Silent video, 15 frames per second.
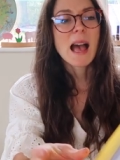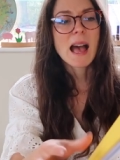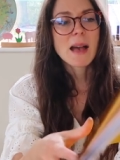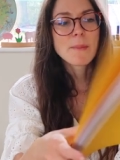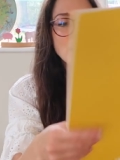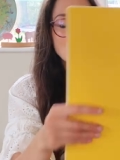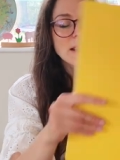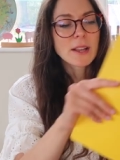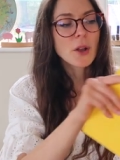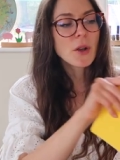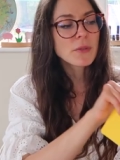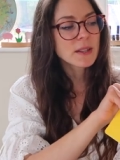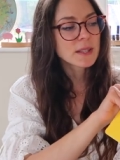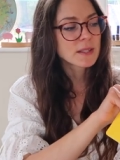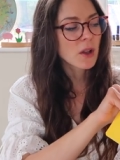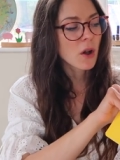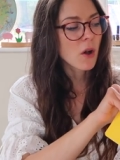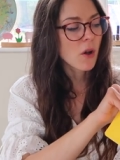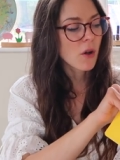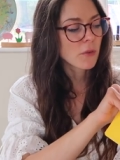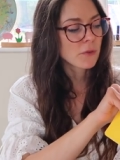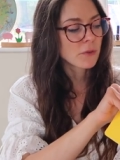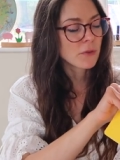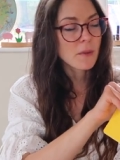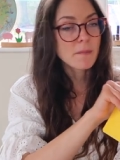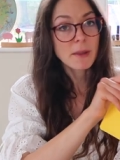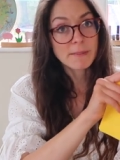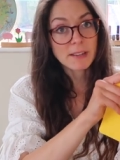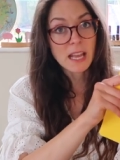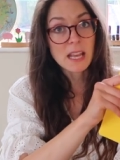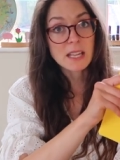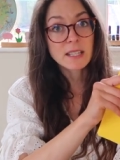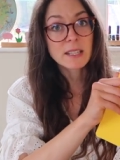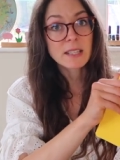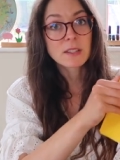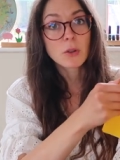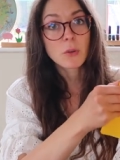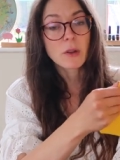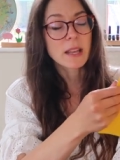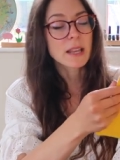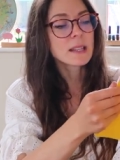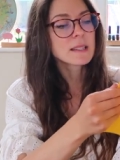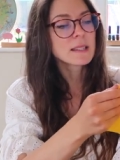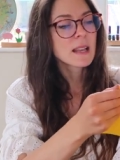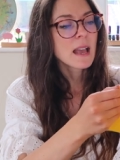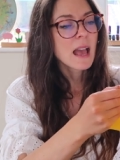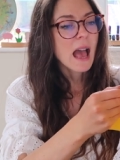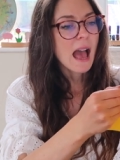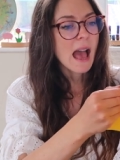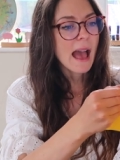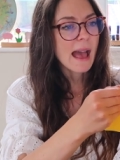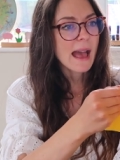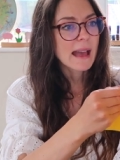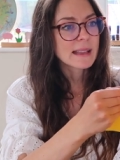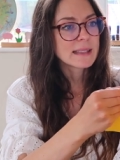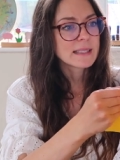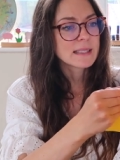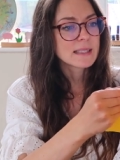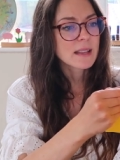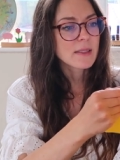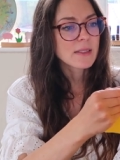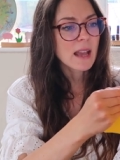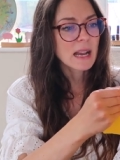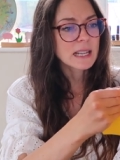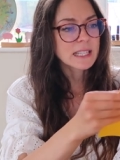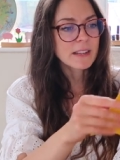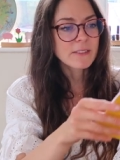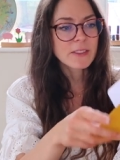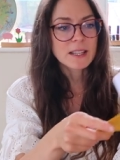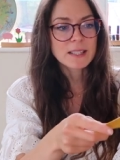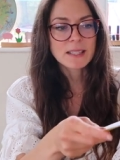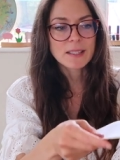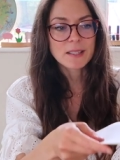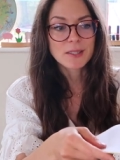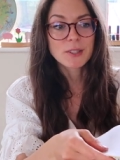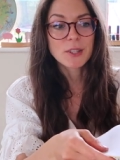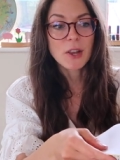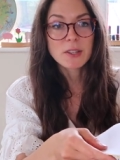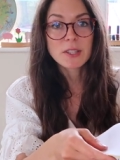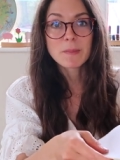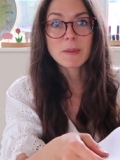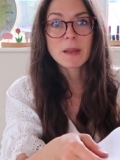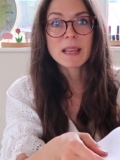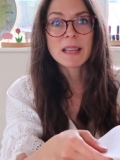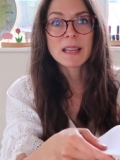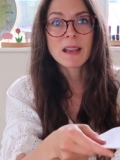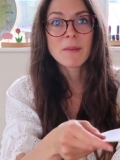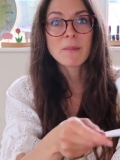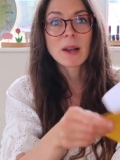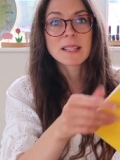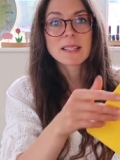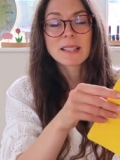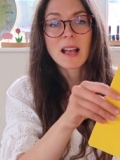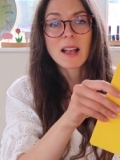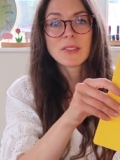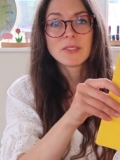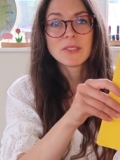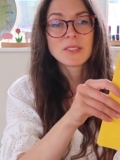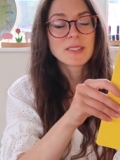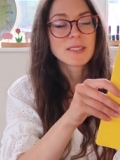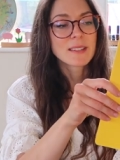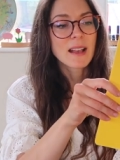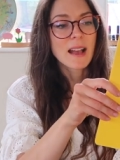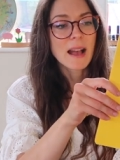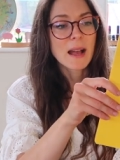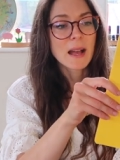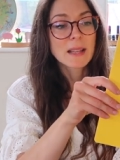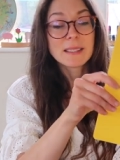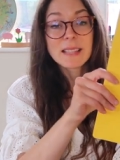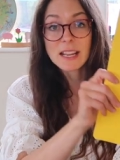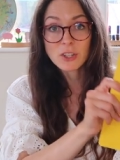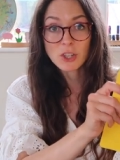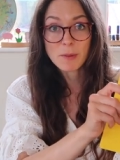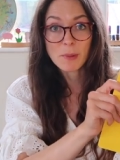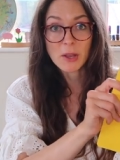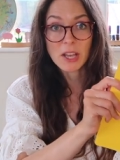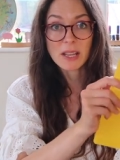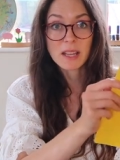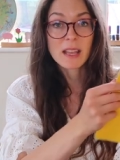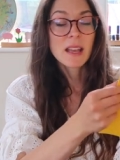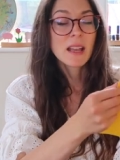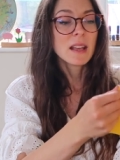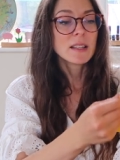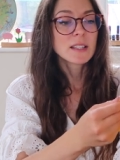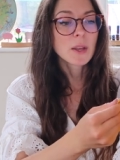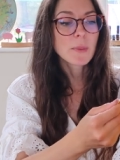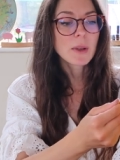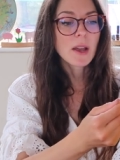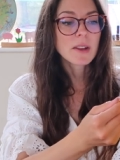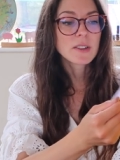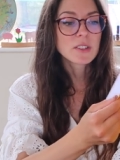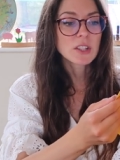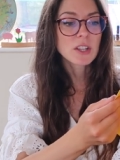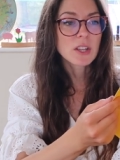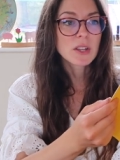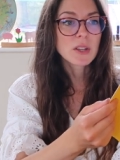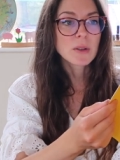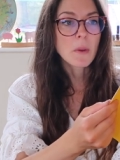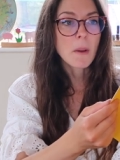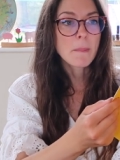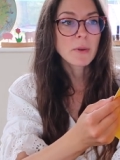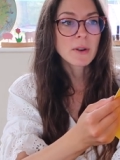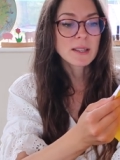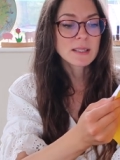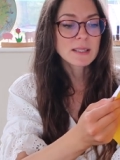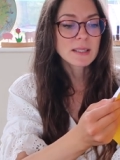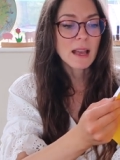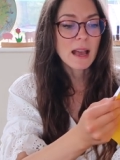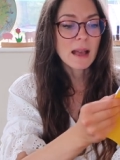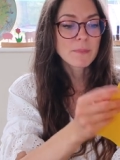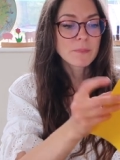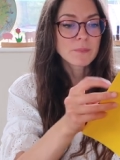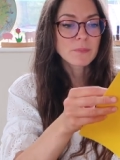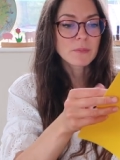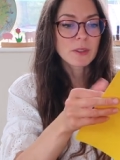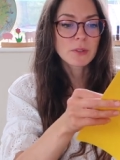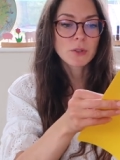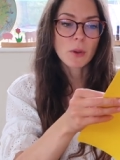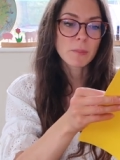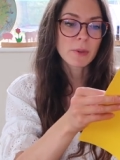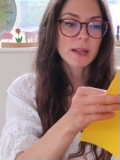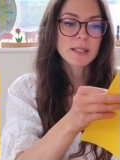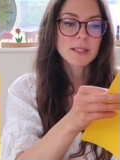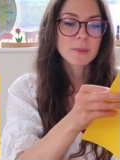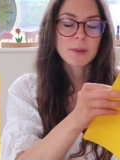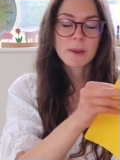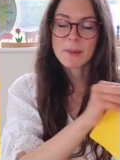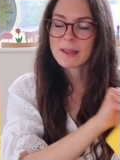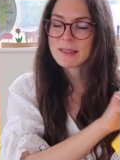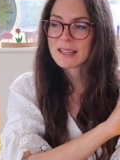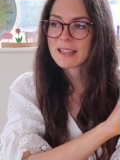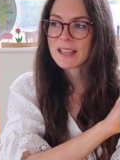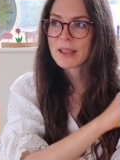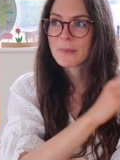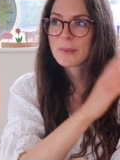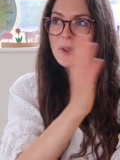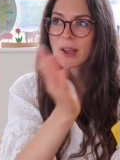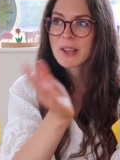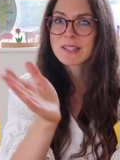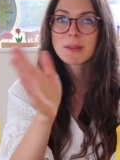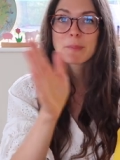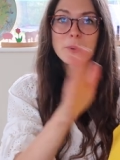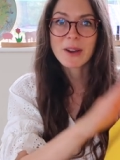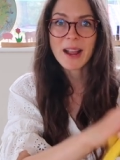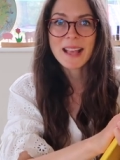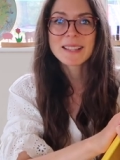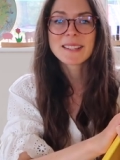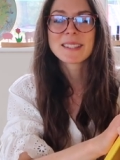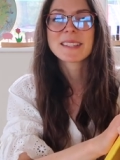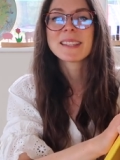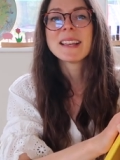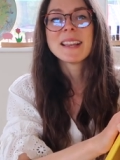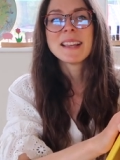um, and I got this off Myriad Toys. And the idea of this is it's going to be my son's uh, nature book. So we're going to print, um, not print, what am I thinking? We're going to press